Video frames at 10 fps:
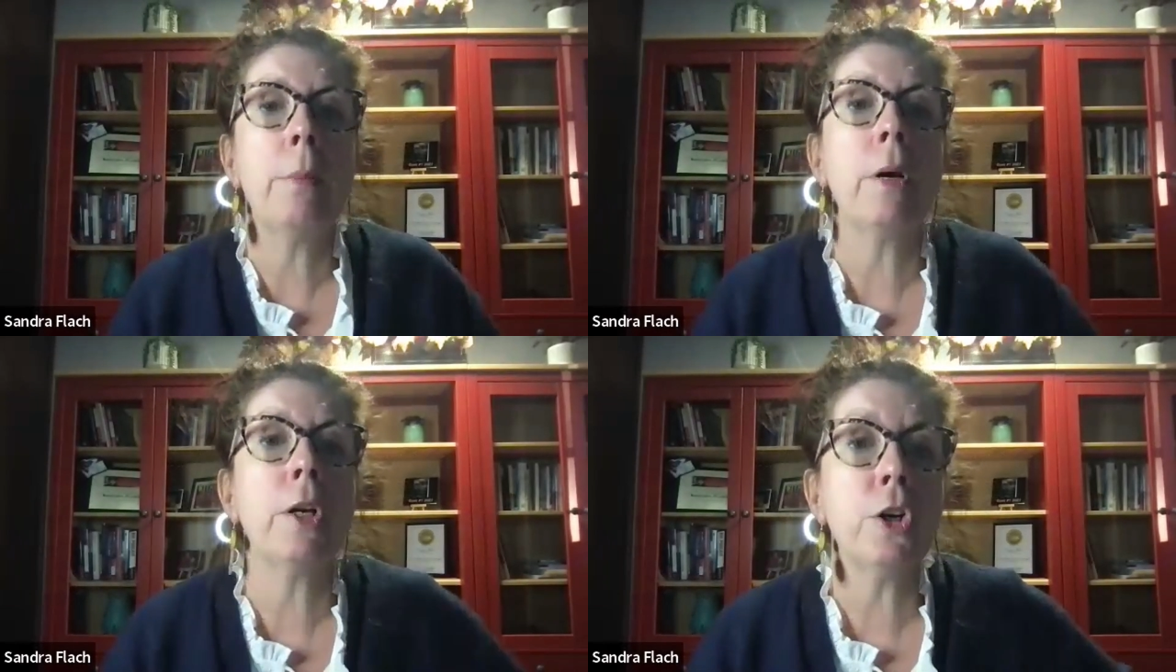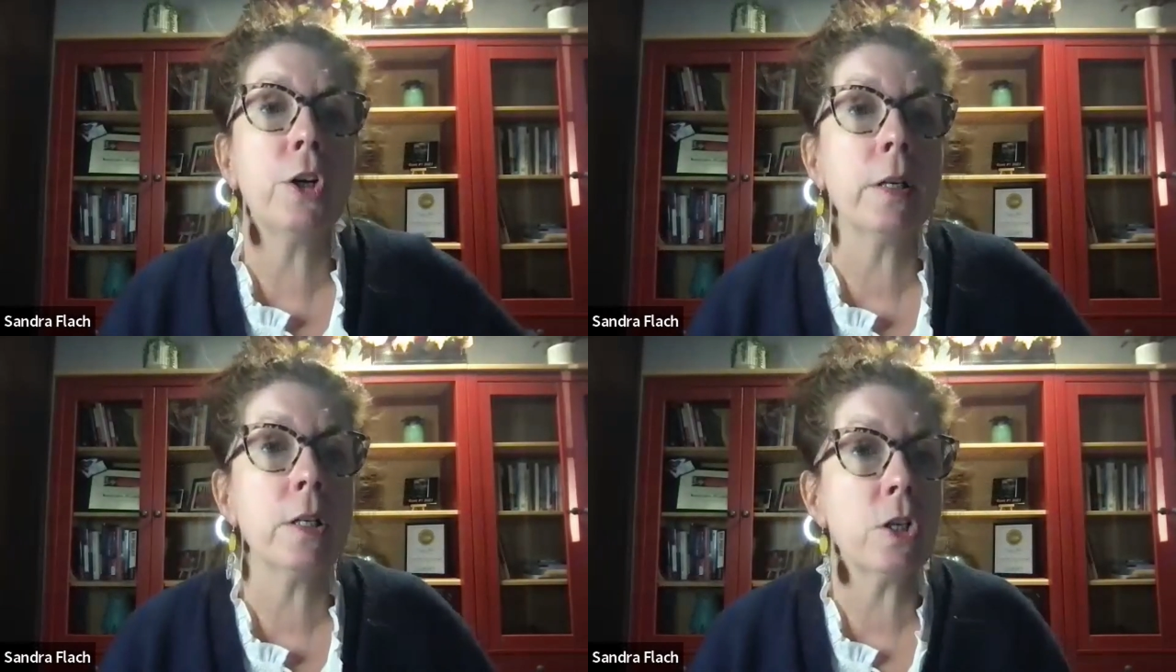but you're
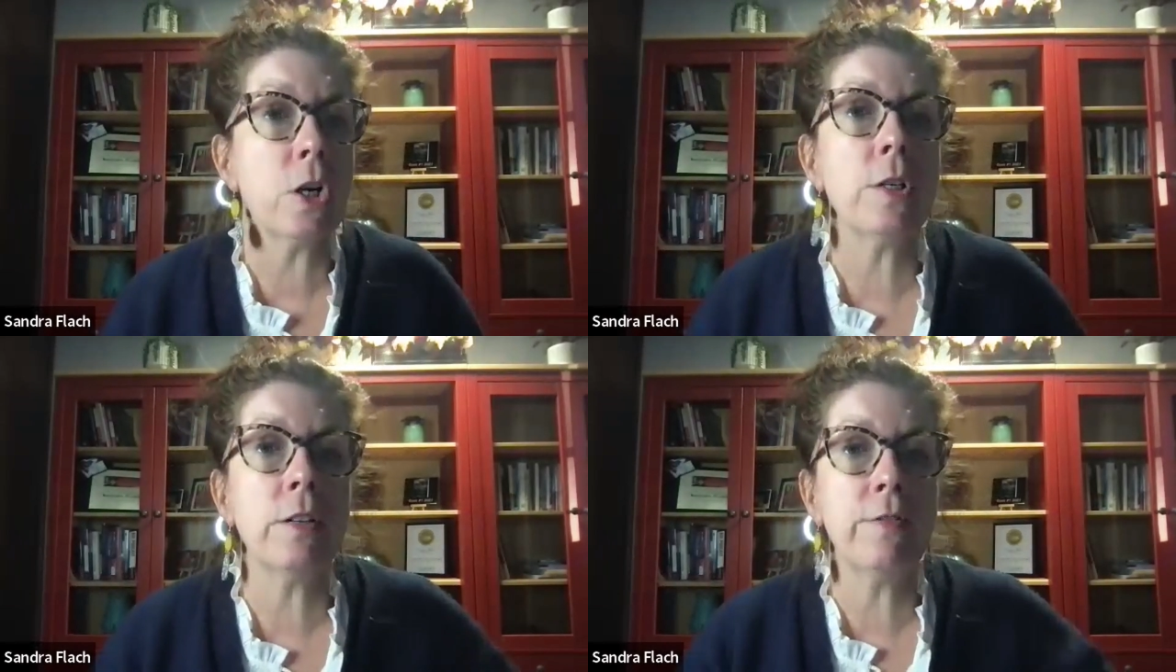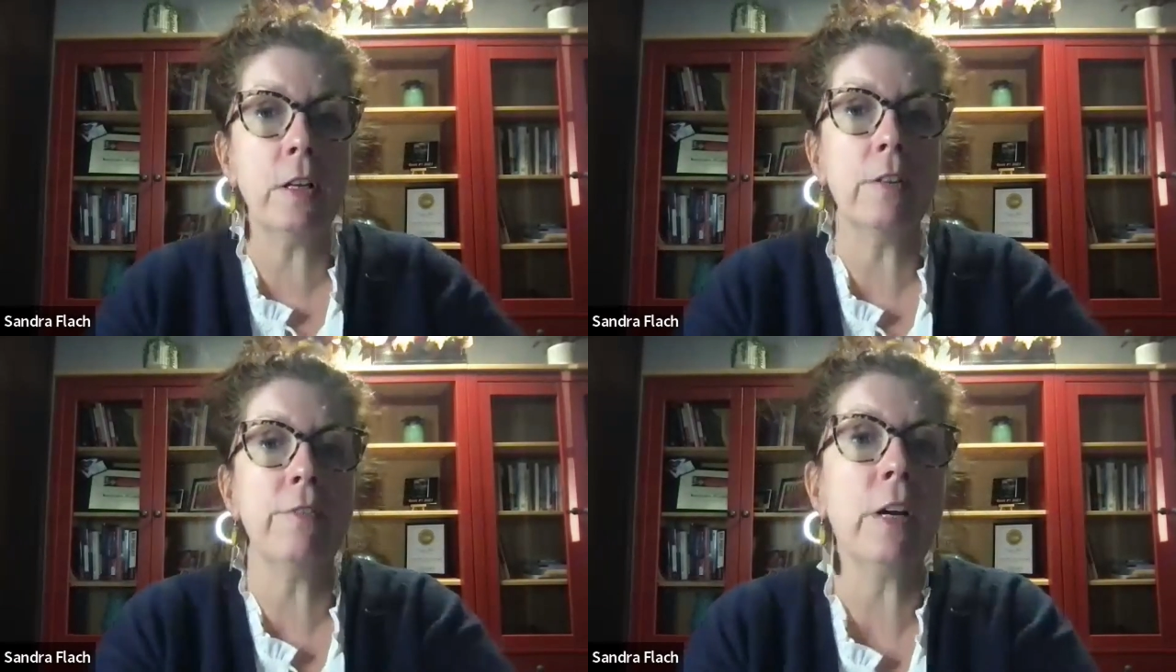going to start to
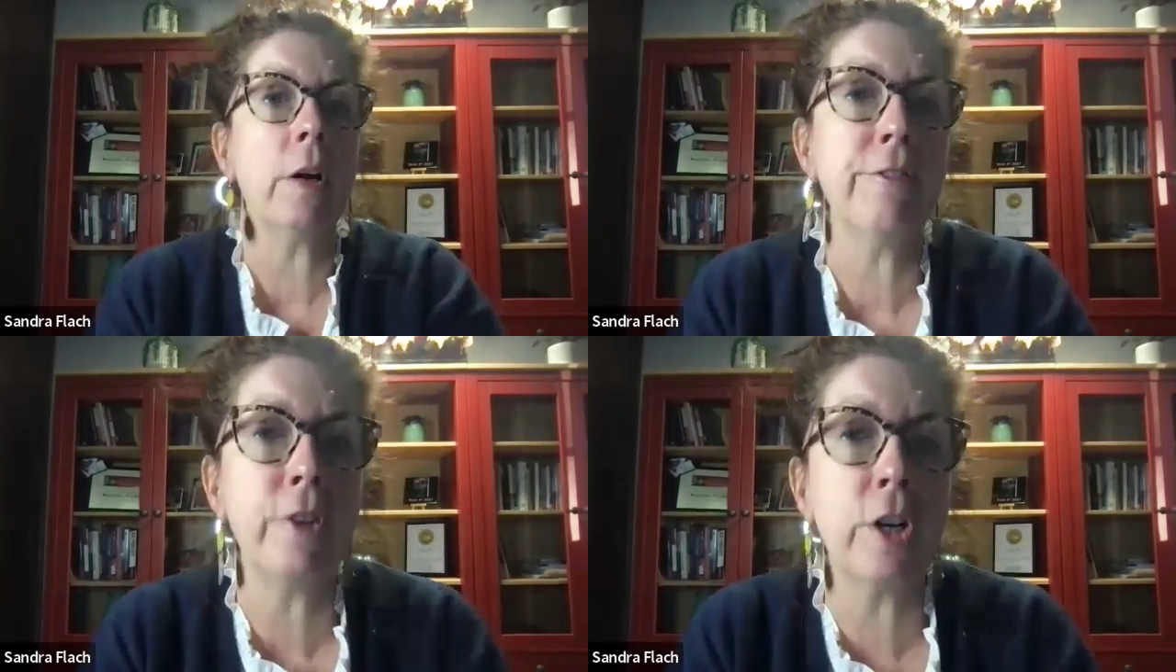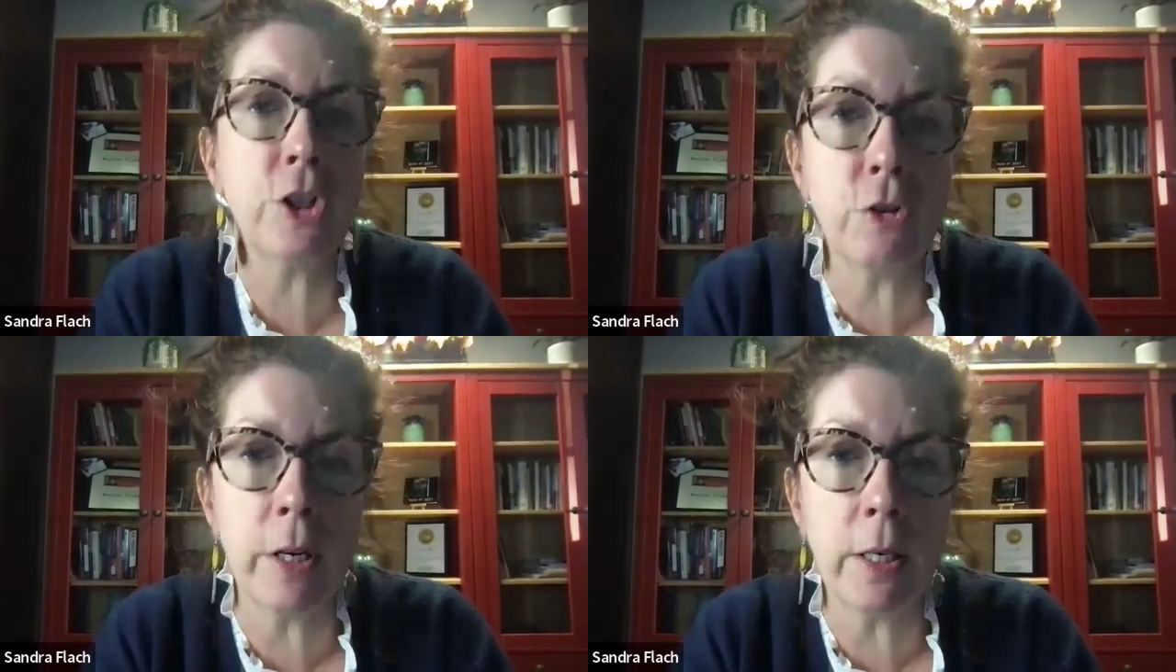feel very
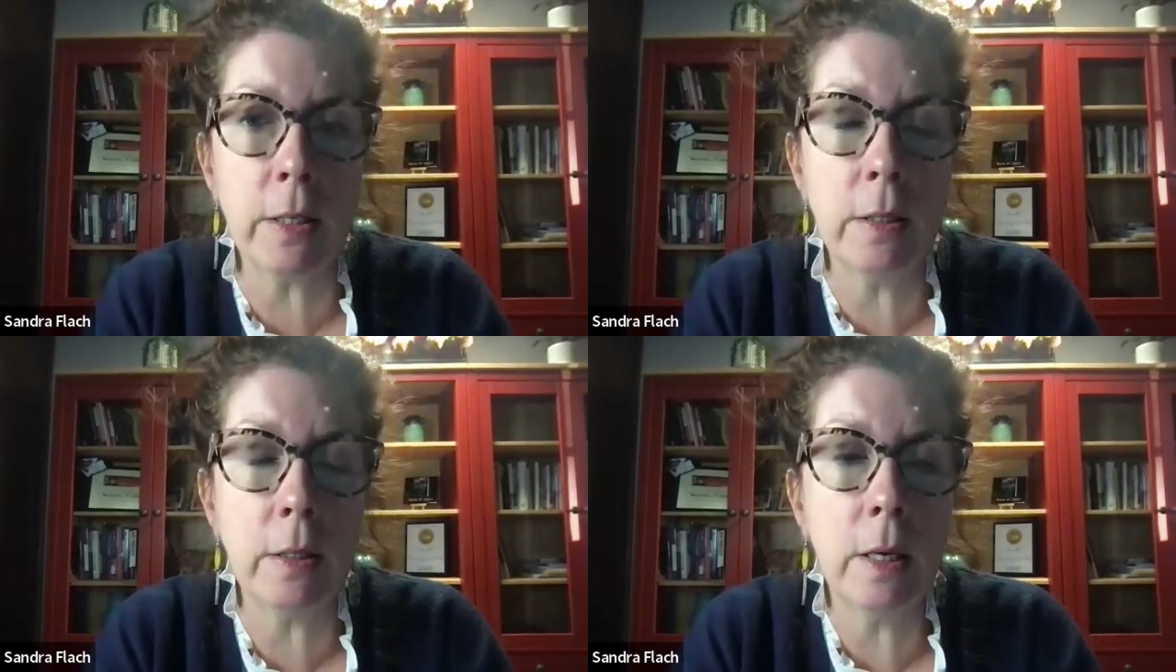frustrated